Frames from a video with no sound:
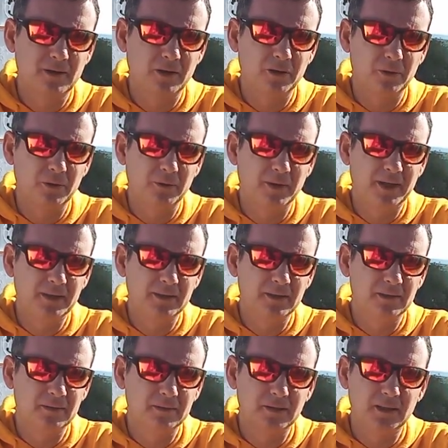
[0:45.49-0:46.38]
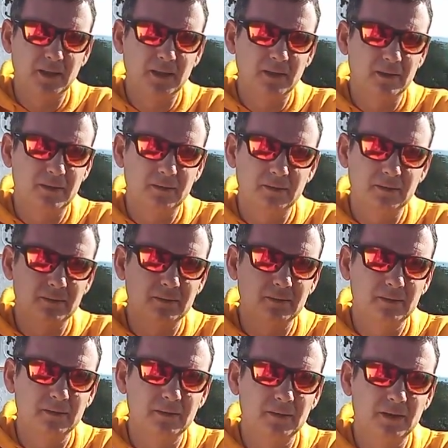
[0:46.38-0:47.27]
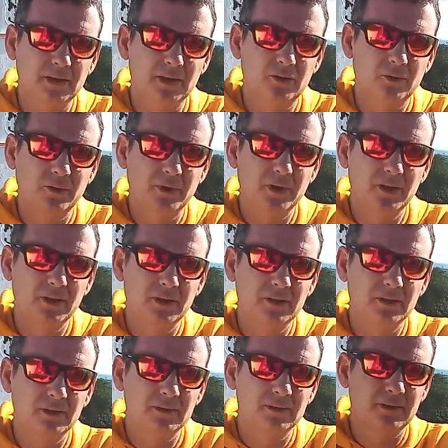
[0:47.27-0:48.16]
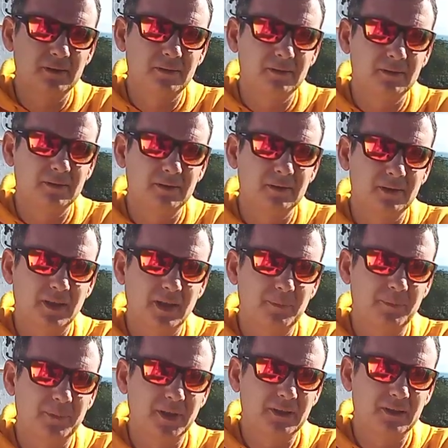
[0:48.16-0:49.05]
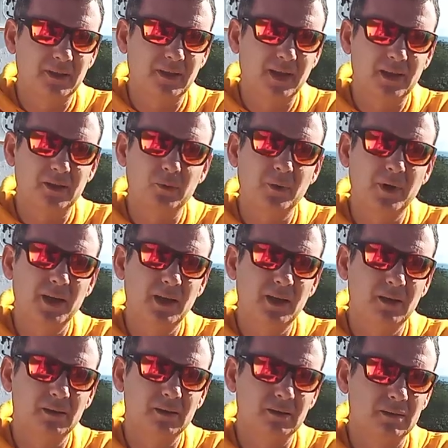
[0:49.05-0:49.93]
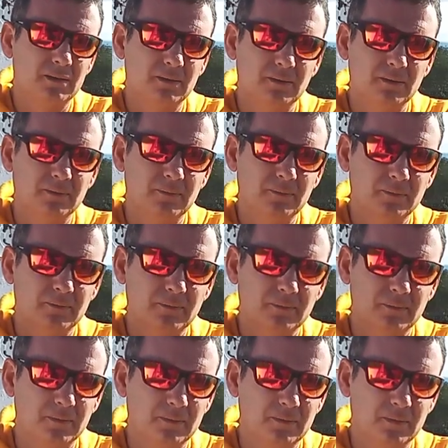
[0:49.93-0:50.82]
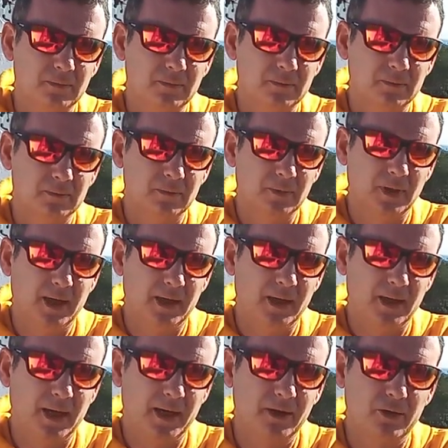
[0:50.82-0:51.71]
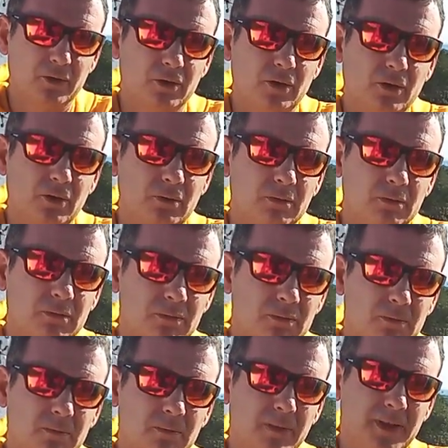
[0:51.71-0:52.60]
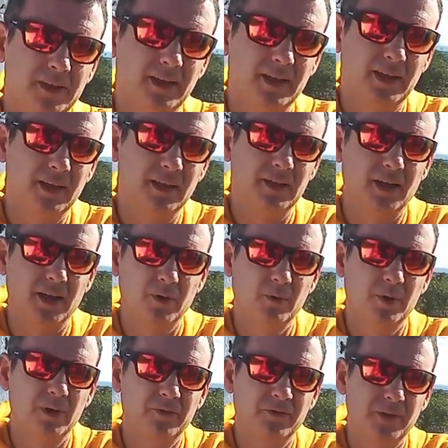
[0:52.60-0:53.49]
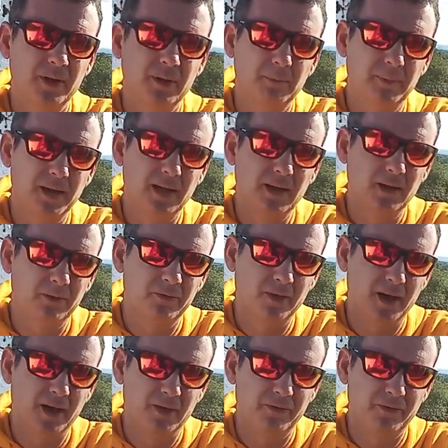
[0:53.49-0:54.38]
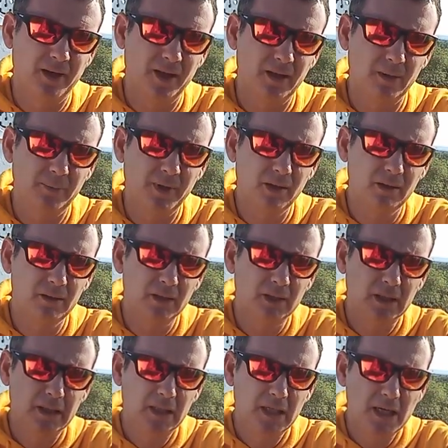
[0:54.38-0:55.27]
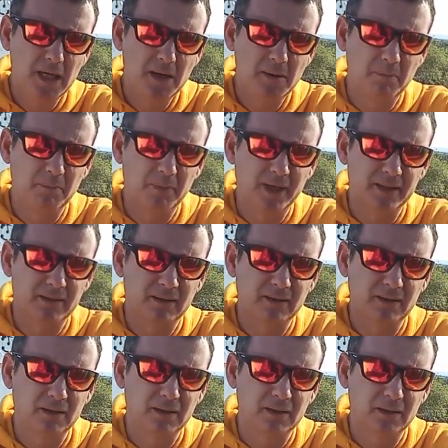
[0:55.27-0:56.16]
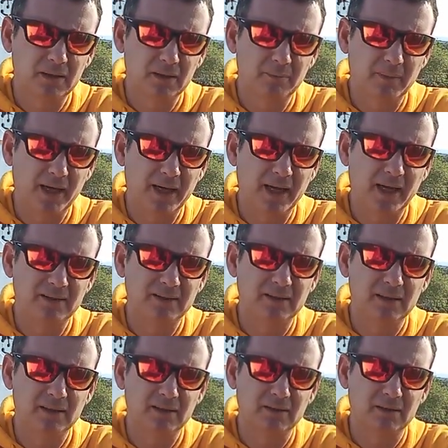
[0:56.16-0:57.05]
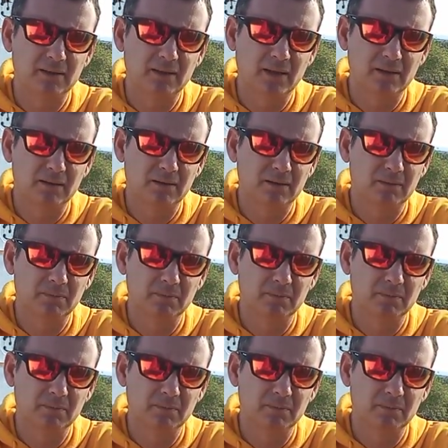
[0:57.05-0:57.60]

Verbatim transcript: so and it will keep it that way. uh, I, I don't know when they, they will be, be uh, available, but uh, my guess is that